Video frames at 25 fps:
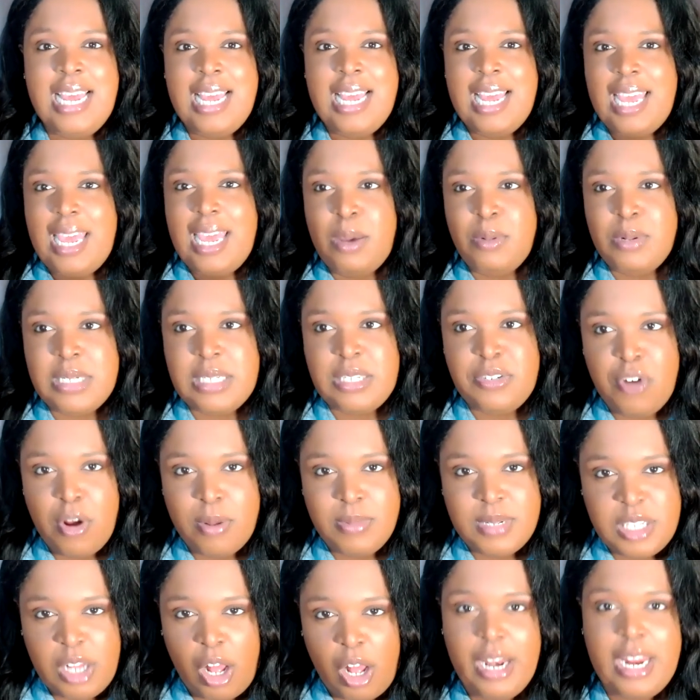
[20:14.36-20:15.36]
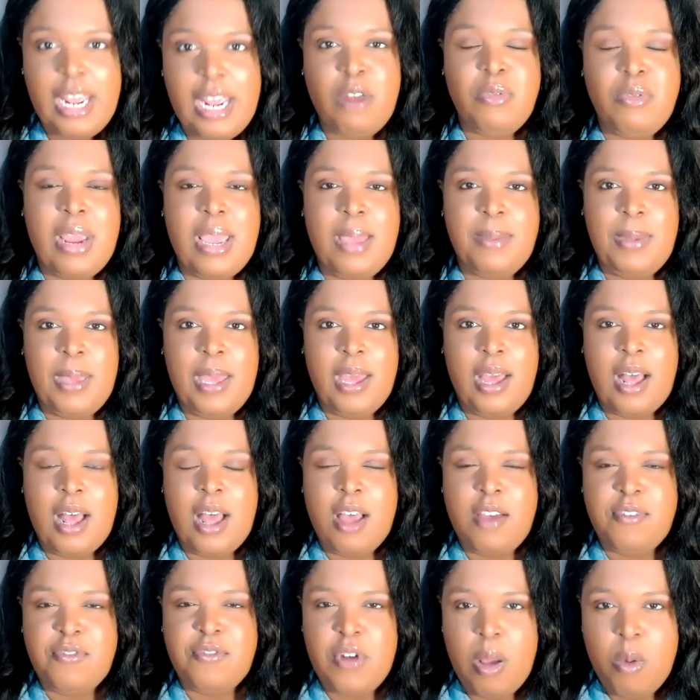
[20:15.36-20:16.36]
it was from Saudi
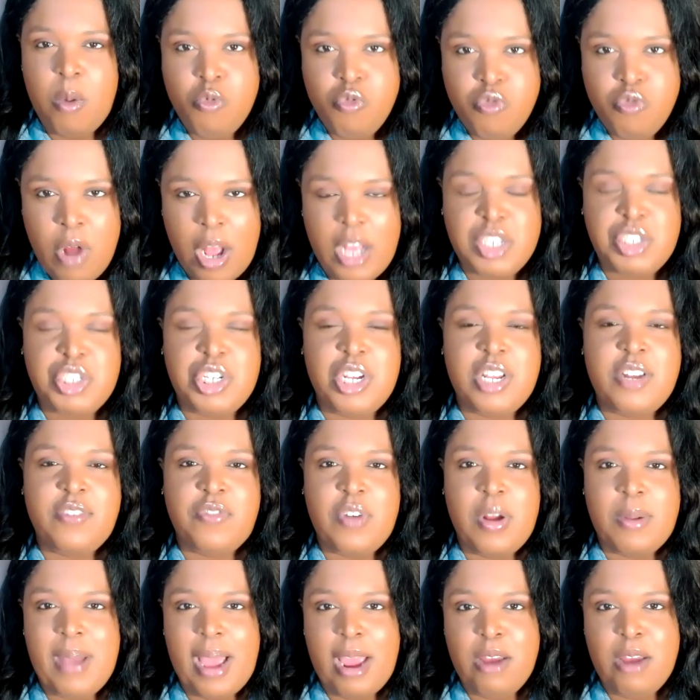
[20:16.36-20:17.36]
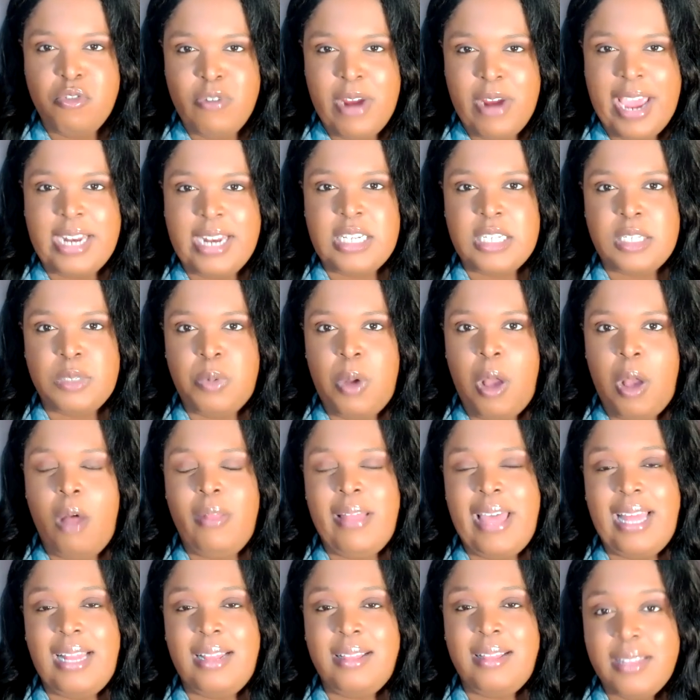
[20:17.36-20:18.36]
Arabia, from Russia, and from Iran as well.
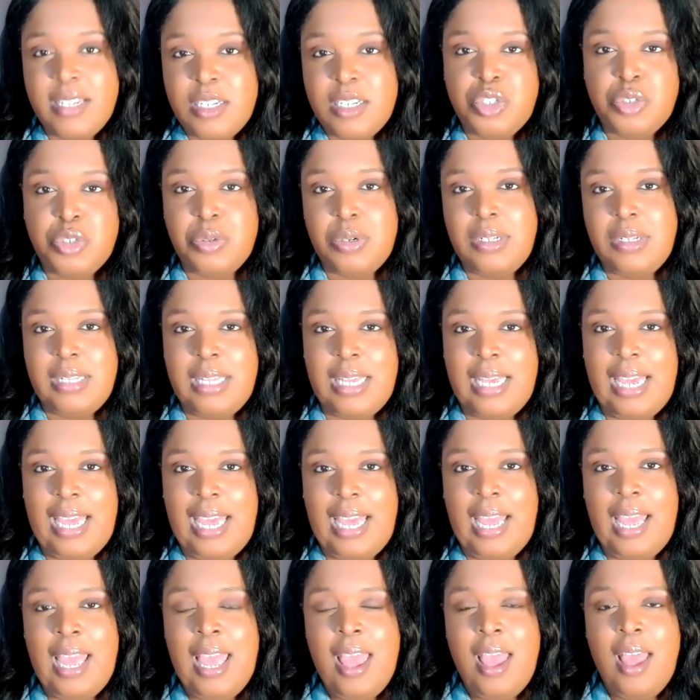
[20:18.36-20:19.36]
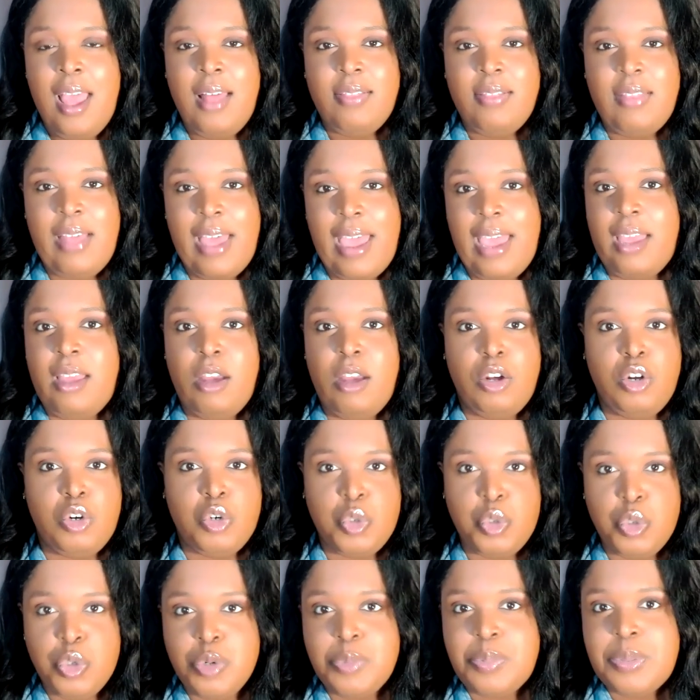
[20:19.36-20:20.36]
Like literally, like
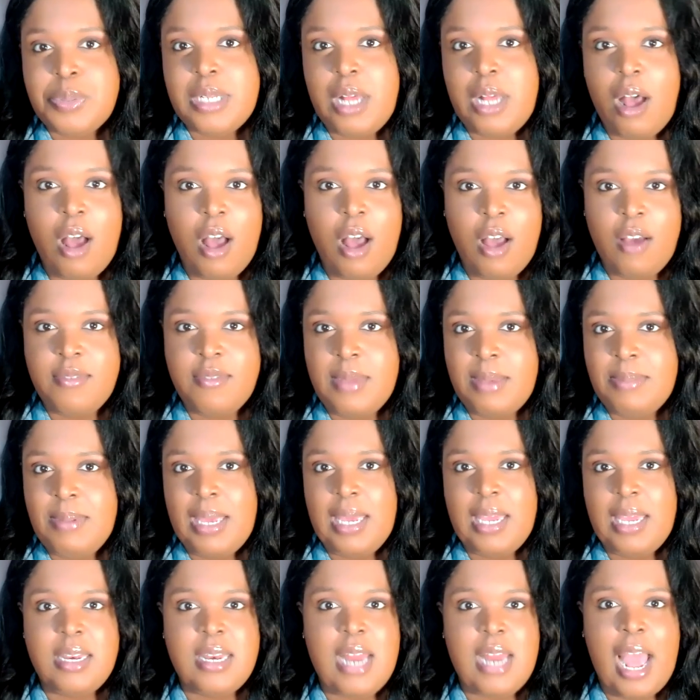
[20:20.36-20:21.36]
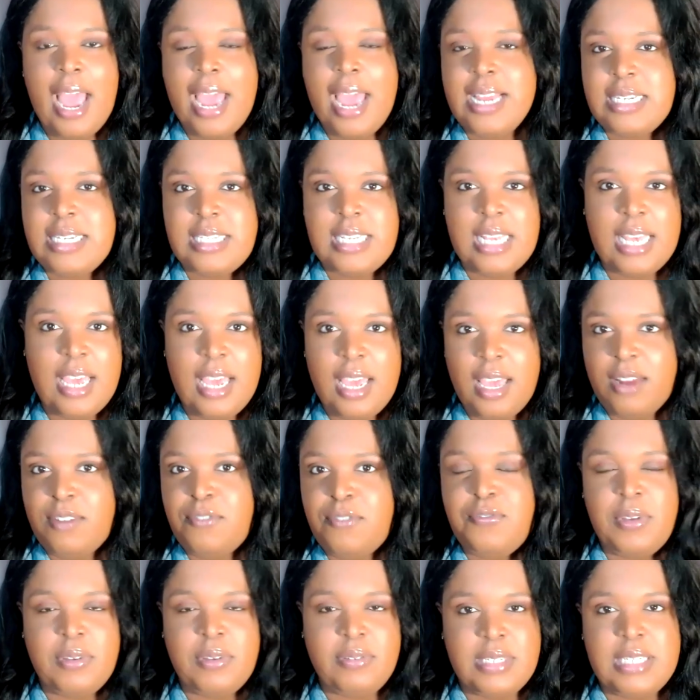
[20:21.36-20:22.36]
groups of maybe 9, 10,
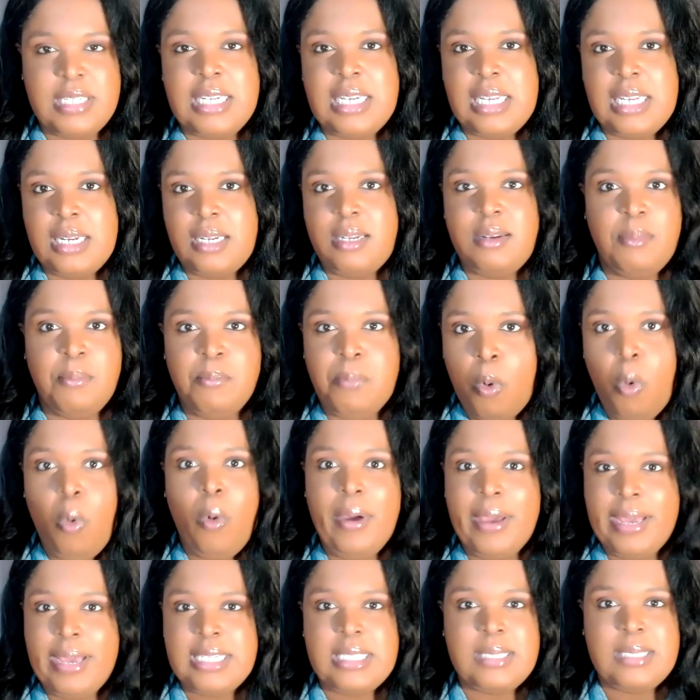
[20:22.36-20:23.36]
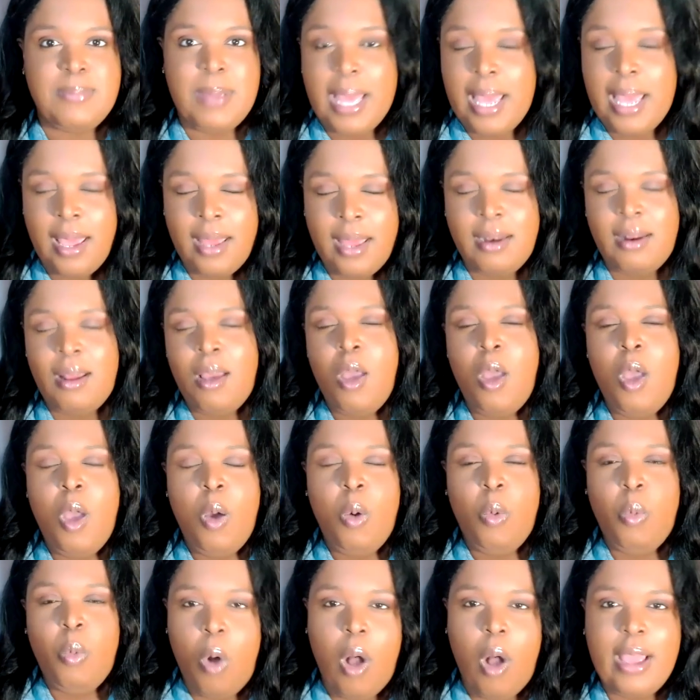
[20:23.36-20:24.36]
15 boys, men,
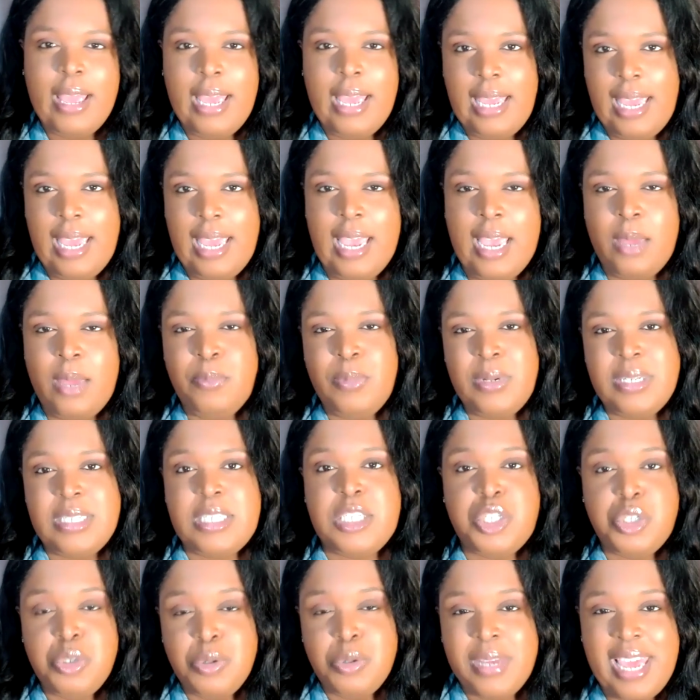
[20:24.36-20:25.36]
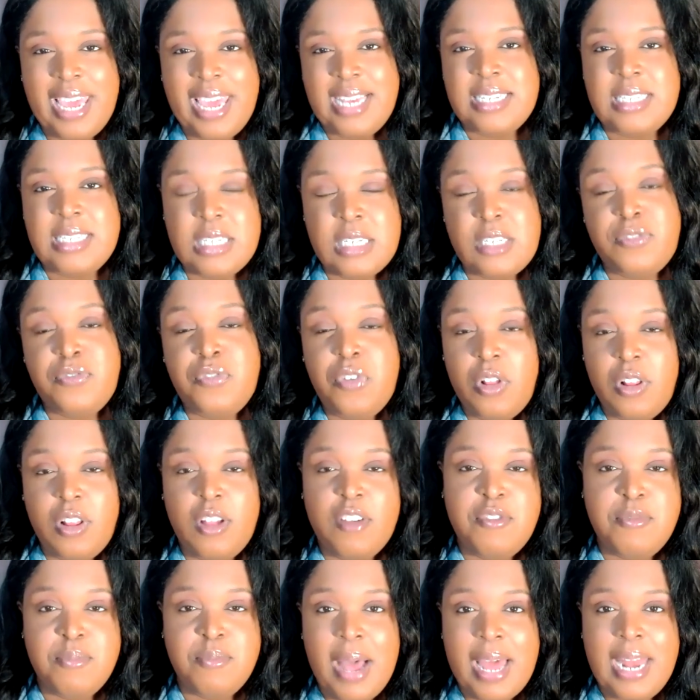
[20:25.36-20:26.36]
walking in with suitcases full
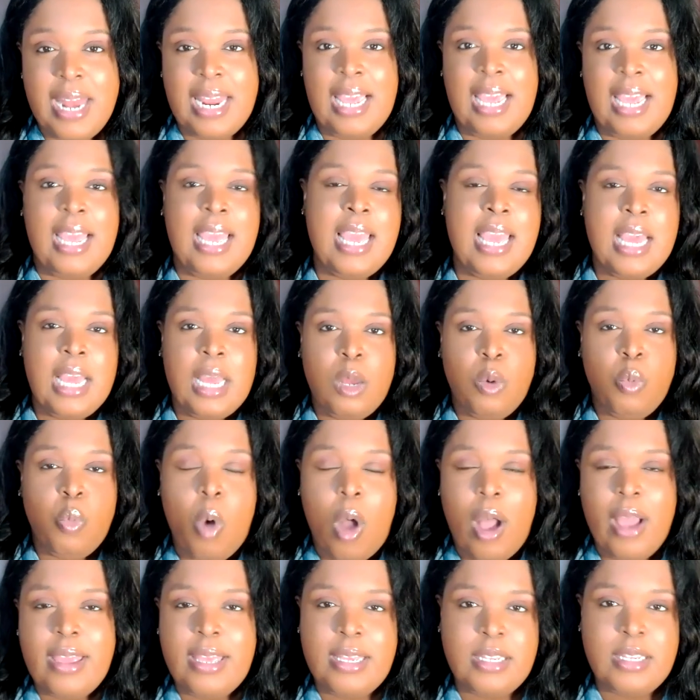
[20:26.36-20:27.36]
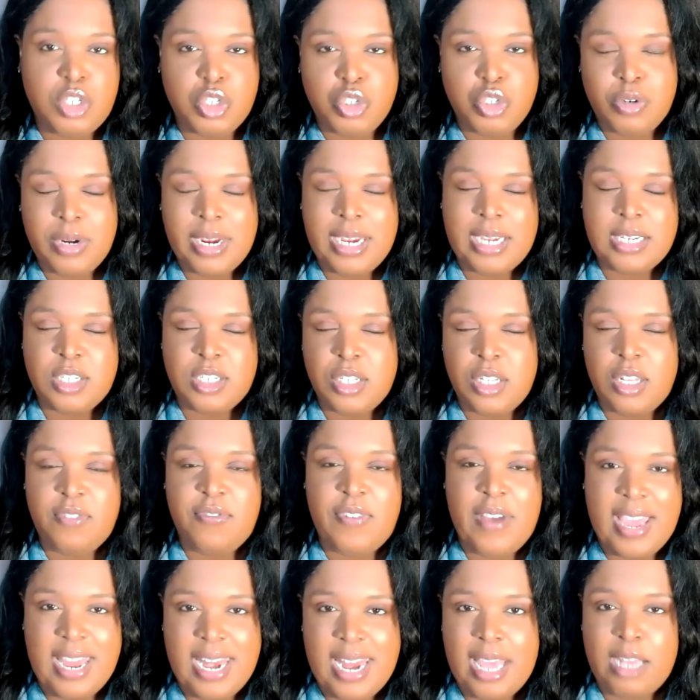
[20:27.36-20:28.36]
of money, walking straight to the
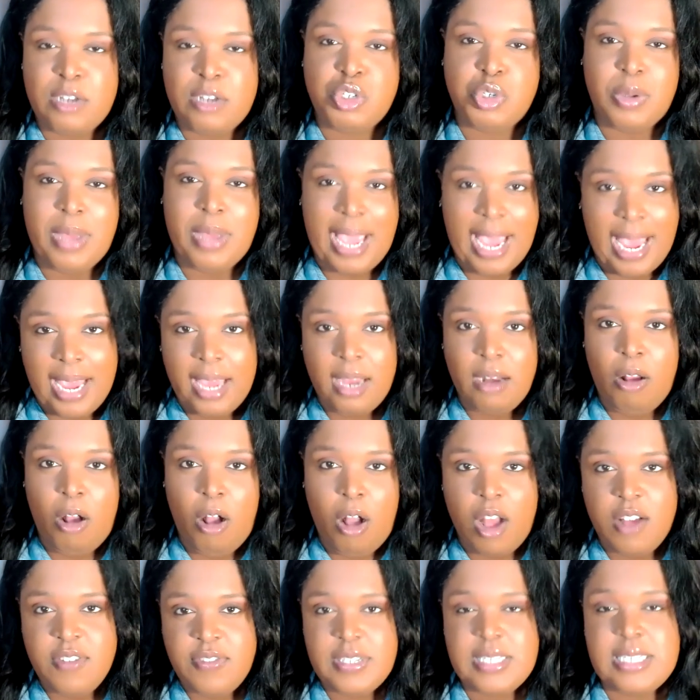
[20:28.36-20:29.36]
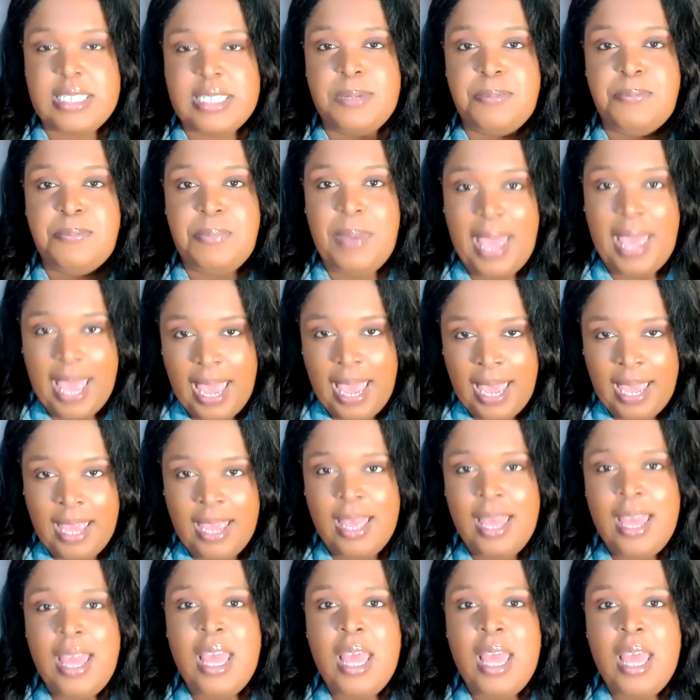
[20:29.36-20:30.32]
financial aid office to pay